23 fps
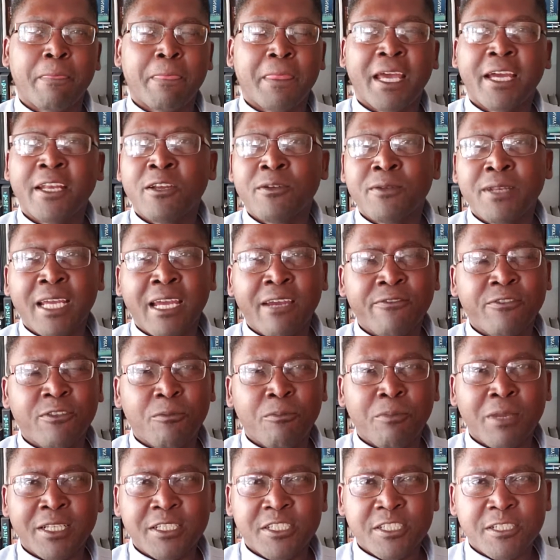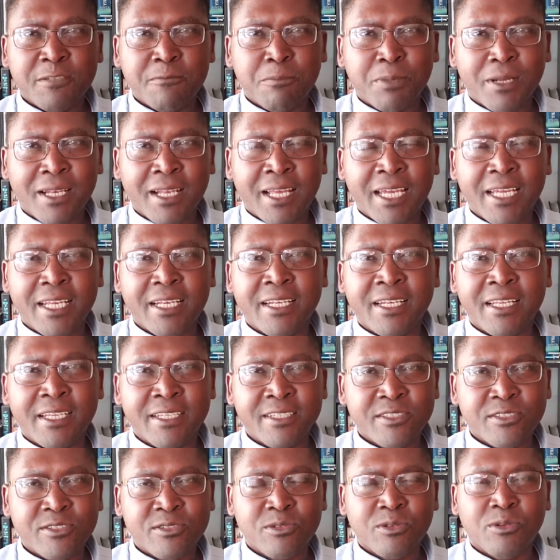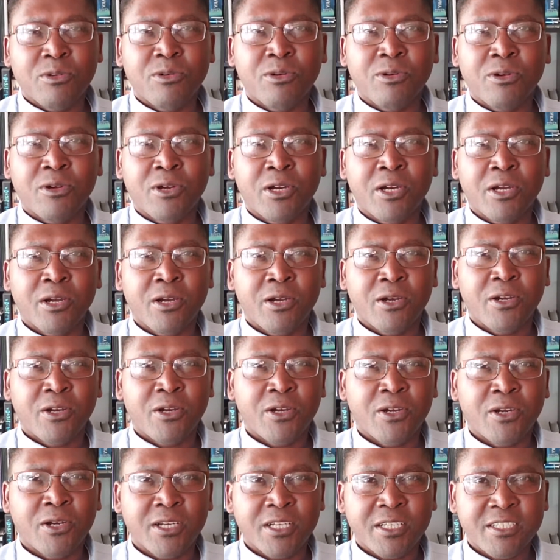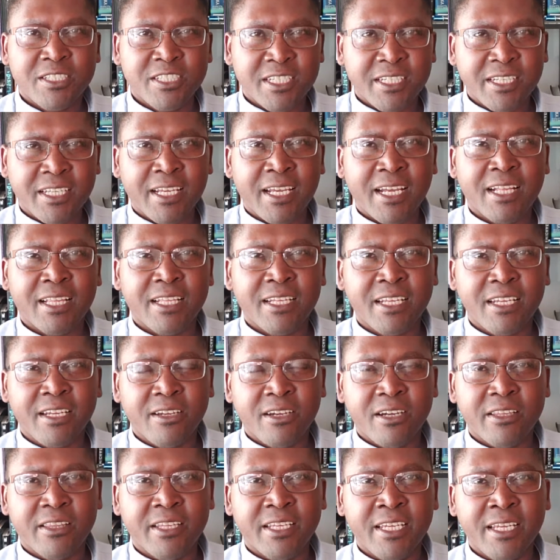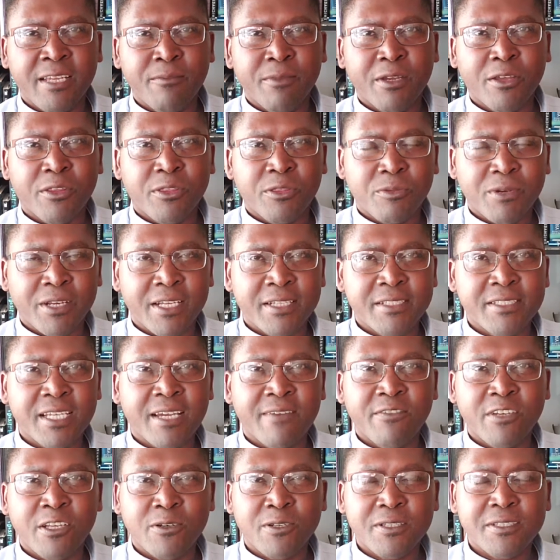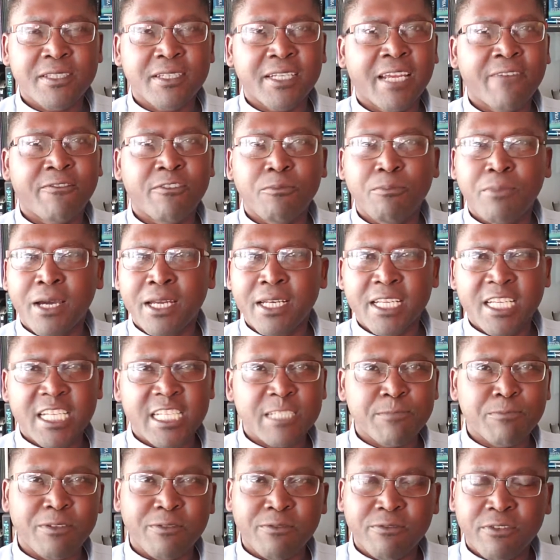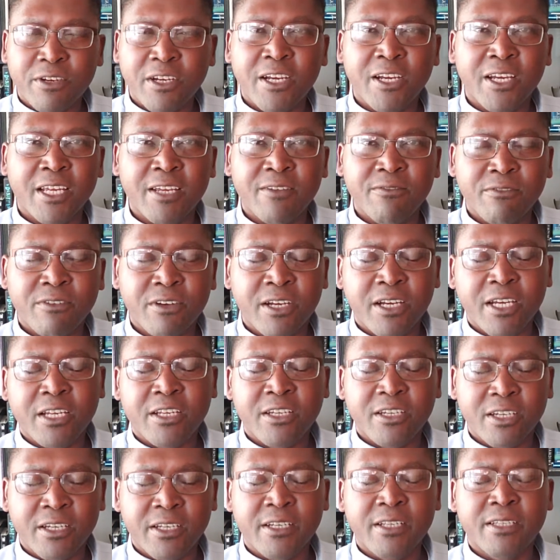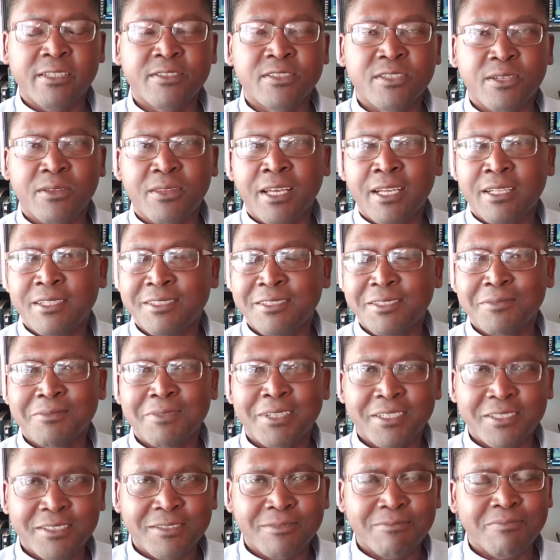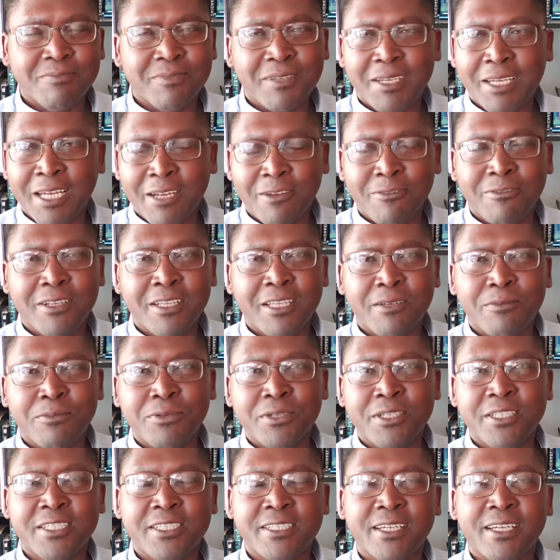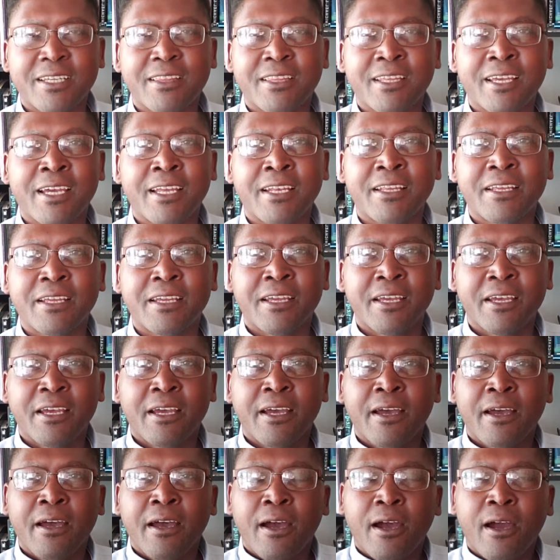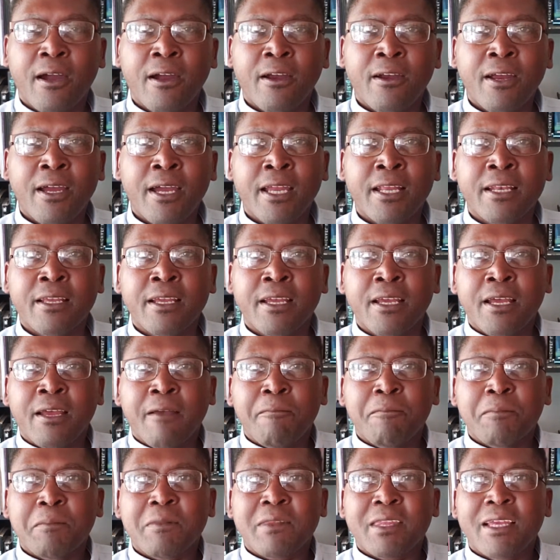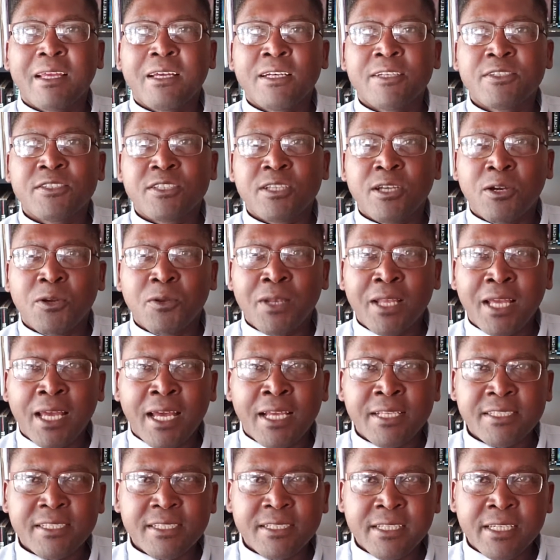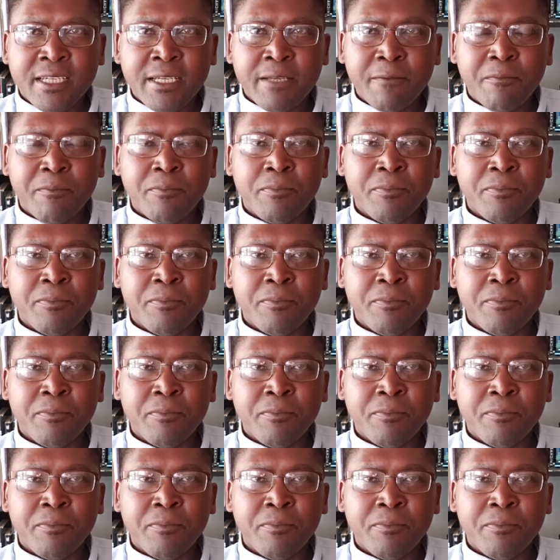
I don't have to mention politeness or congeniality on the email threads. I've noticed that everybody has been very, very good. So I really appreciate that. All right. So lastly,